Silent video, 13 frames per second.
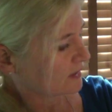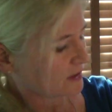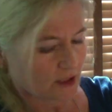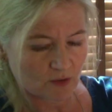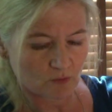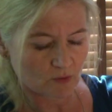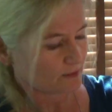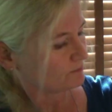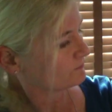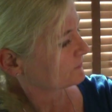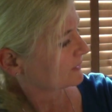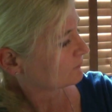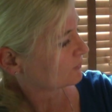You know what?
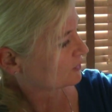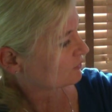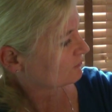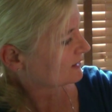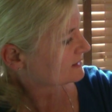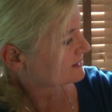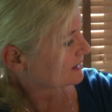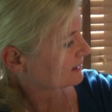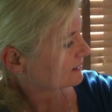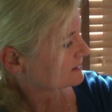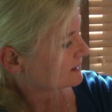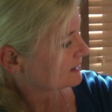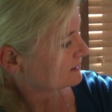I'm going to erase that
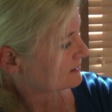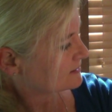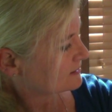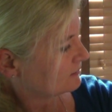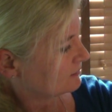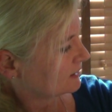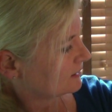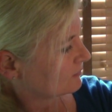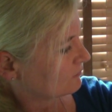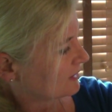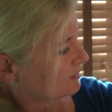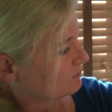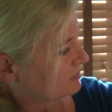because that doesn't look in the
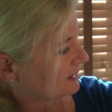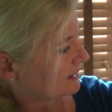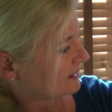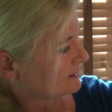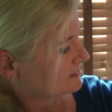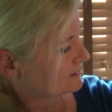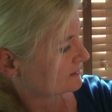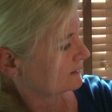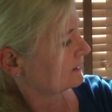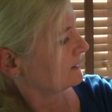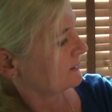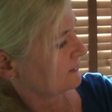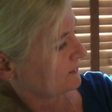right place.
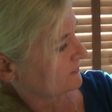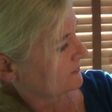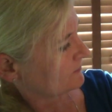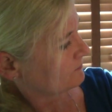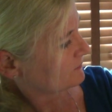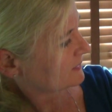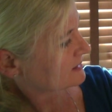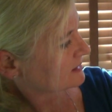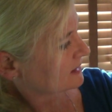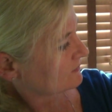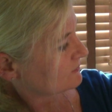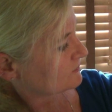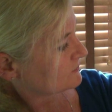Let's
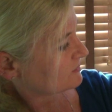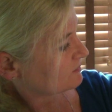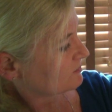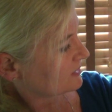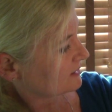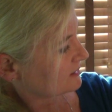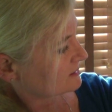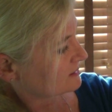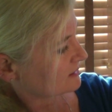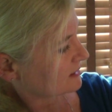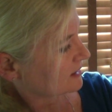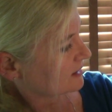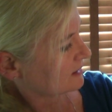give him some pants
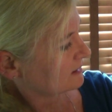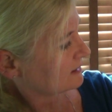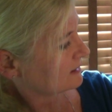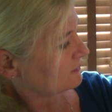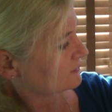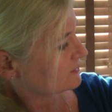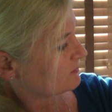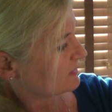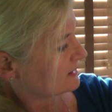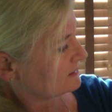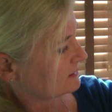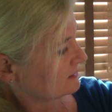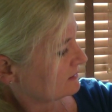there. That looks
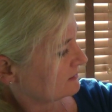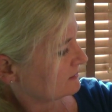better.